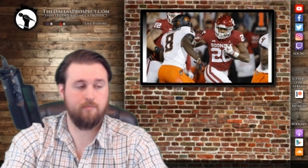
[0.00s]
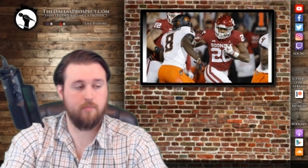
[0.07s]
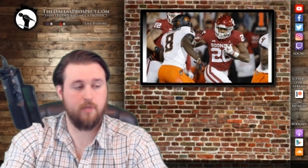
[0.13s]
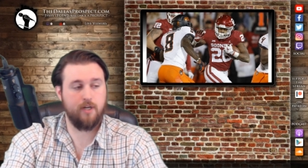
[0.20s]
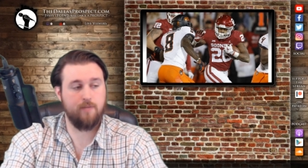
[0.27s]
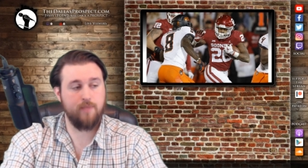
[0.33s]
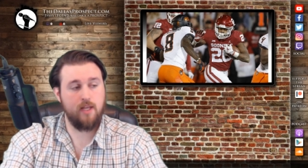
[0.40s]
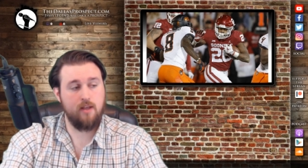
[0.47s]

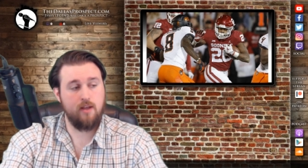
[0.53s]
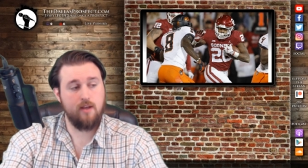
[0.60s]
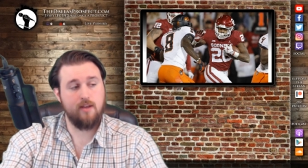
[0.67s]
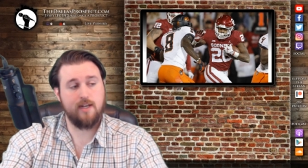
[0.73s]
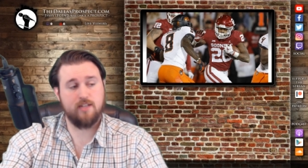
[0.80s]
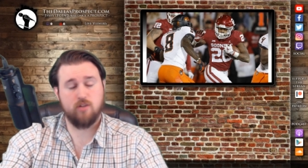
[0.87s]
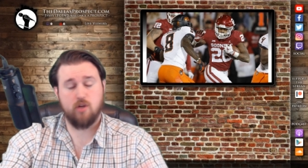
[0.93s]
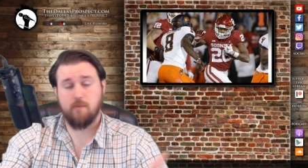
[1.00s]
But
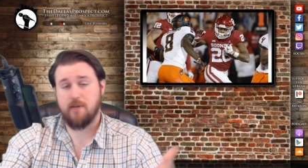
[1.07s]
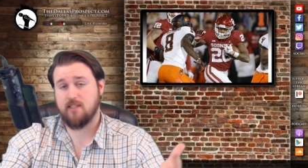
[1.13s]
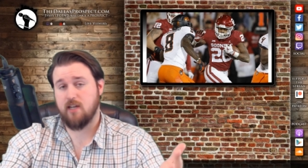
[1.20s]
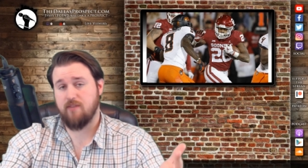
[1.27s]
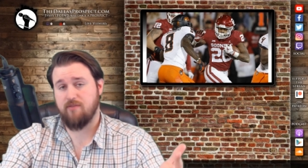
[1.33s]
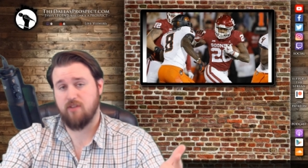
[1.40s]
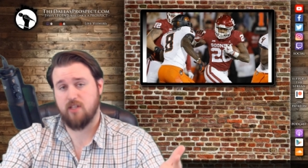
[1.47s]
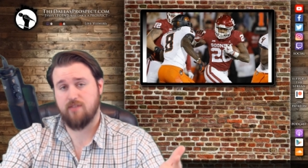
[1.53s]
that's all my
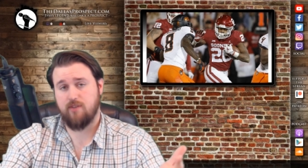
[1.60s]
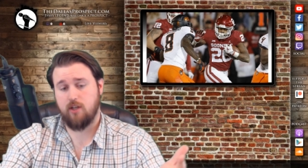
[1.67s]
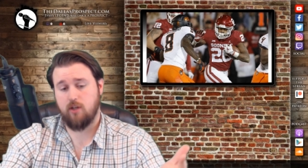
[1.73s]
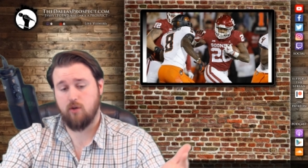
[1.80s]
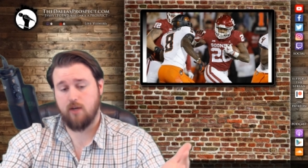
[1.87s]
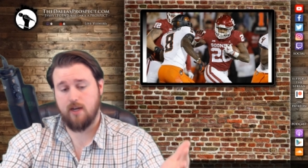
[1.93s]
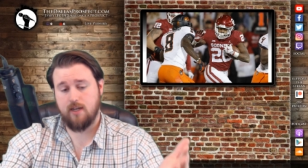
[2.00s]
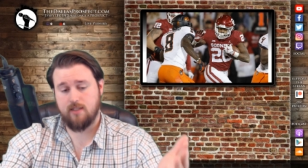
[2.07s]
time for this
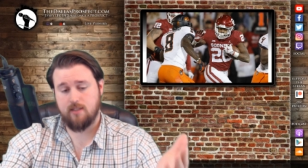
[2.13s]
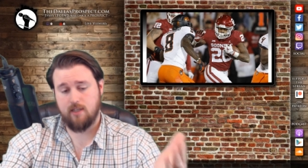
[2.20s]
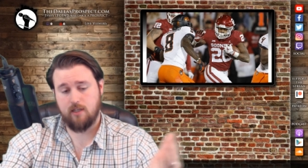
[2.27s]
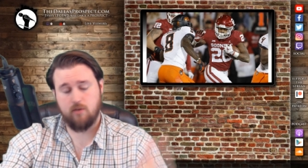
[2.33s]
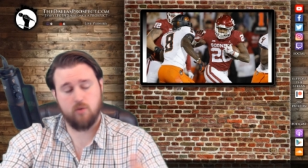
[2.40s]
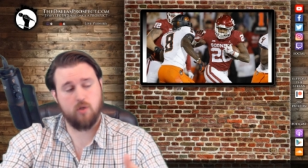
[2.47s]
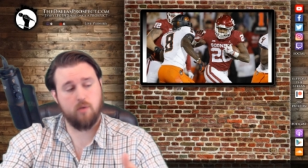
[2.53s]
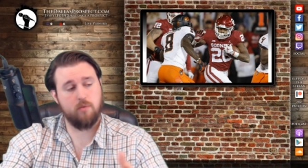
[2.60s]
video, guys. Thank
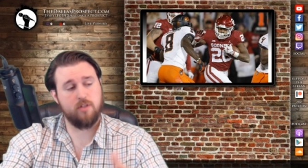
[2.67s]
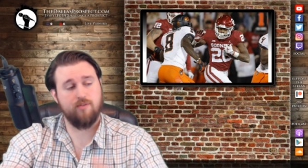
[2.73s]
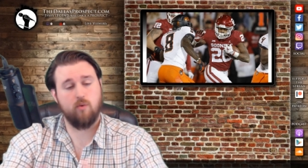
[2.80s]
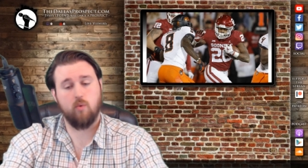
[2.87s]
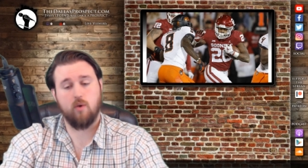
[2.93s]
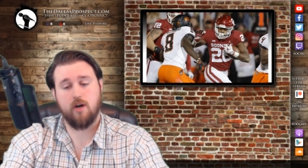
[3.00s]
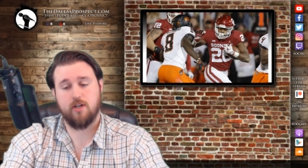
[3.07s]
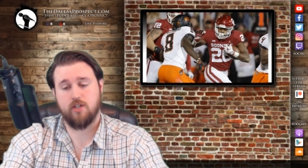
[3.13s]
you so much for
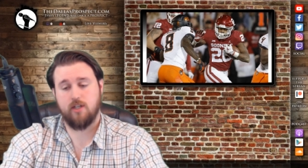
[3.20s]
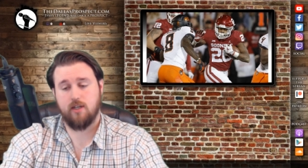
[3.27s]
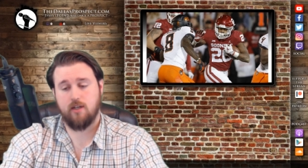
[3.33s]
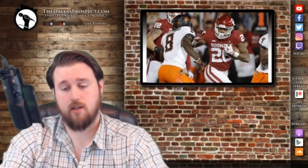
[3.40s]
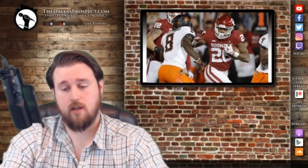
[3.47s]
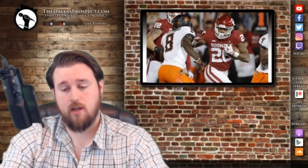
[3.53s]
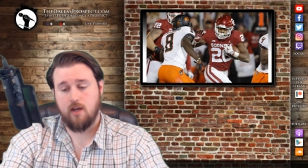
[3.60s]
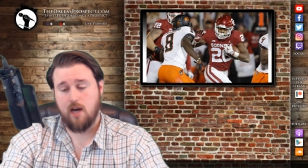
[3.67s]

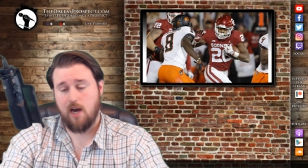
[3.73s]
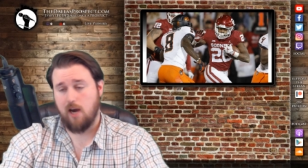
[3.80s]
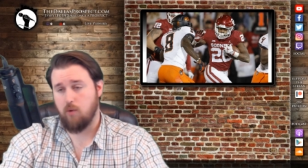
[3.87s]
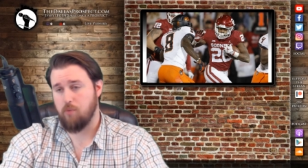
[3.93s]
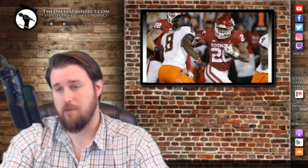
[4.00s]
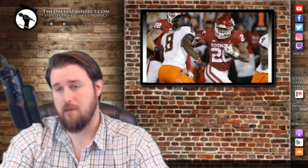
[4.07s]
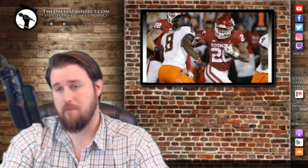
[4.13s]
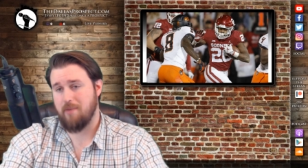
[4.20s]
watching. I
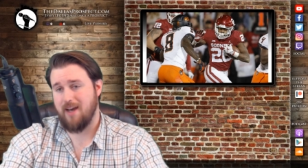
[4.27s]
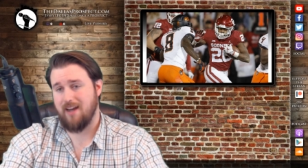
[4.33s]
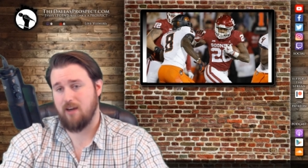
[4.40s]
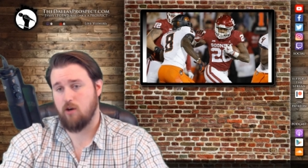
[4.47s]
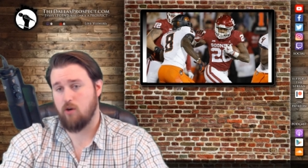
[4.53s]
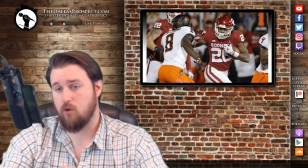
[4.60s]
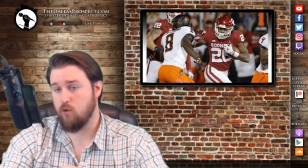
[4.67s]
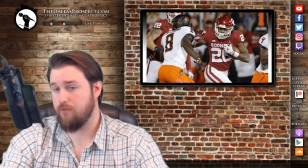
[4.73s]
will be back
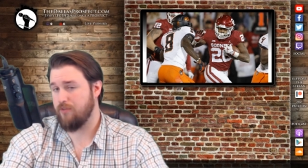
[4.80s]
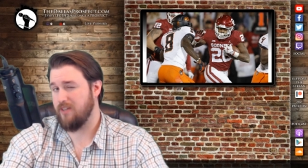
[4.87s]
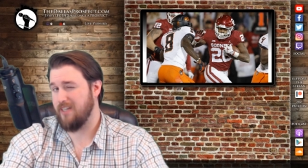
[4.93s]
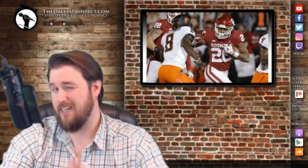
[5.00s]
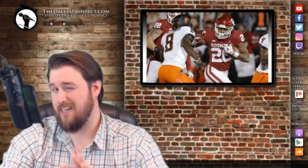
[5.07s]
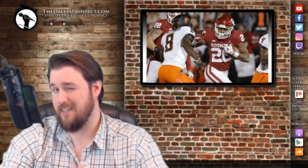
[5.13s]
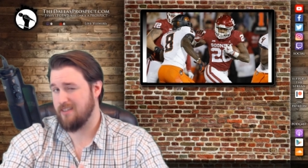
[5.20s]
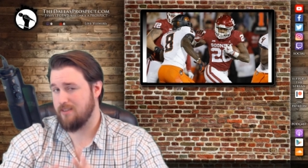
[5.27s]

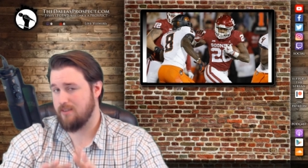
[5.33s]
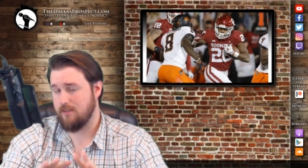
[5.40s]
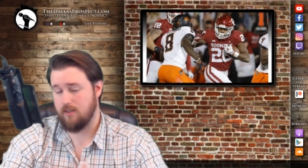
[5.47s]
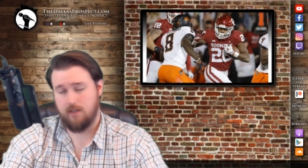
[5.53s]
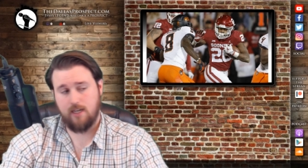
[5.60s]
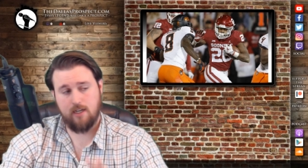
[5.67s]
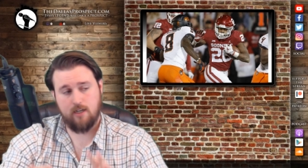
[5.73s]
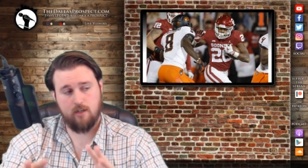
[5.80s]
hopefully next
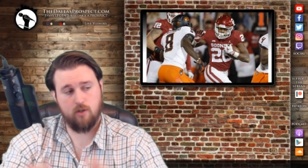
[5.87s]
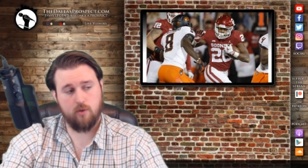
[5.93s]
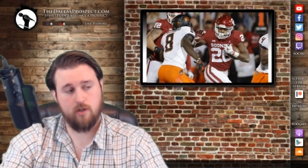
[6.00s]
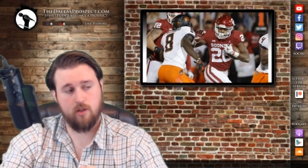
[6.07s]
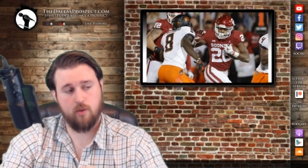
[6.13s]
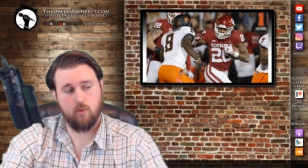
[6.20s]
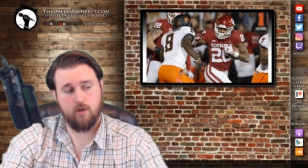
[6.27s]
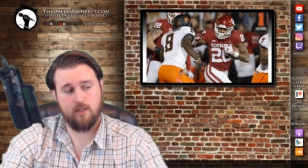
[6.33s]
Sunday to do
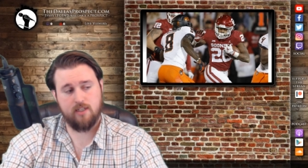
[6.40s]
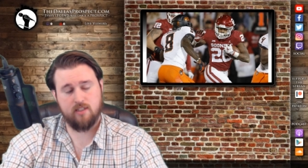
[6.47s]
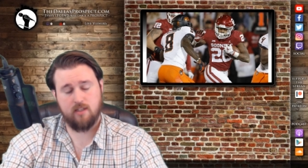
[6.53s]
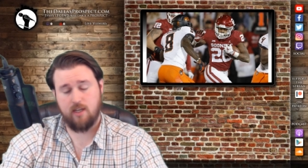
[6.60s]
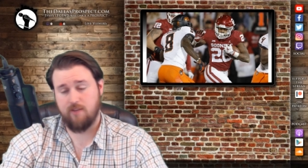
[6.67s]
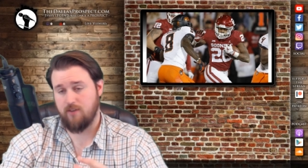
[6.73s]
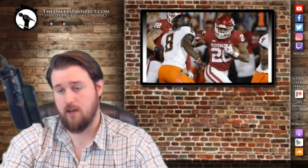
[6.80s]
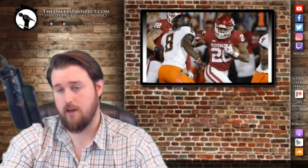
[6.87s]
another one of these.
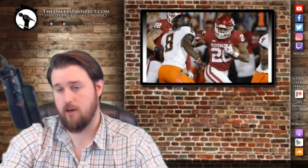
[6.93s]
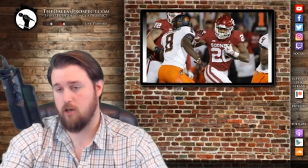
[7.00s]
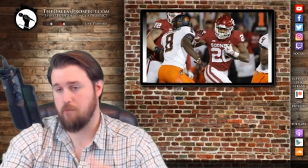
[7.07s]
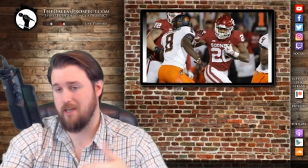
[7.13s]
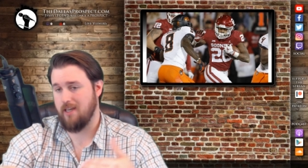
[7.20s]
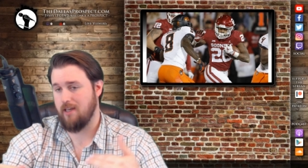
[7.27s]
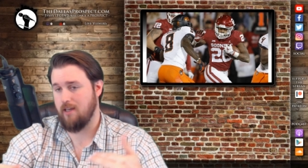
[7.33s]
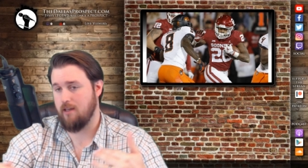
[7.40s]
If not, it'll
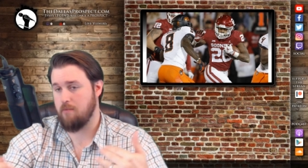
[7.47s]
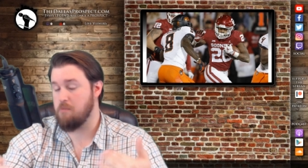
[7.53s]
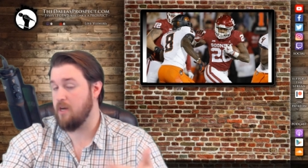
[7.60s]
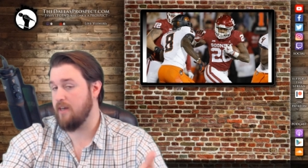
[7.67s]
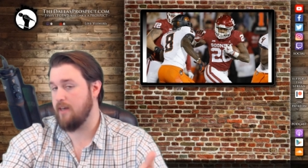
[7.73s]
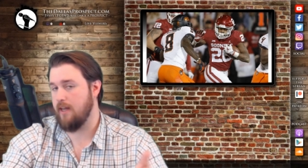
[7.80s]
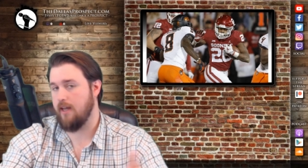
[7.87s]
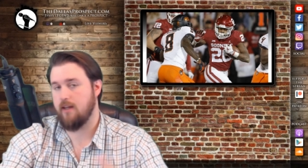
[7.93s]
be
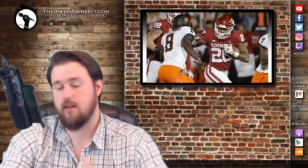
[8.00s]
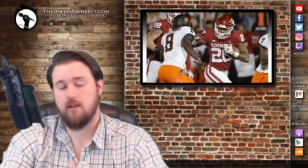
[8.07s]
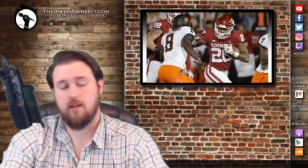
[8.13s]
Monday.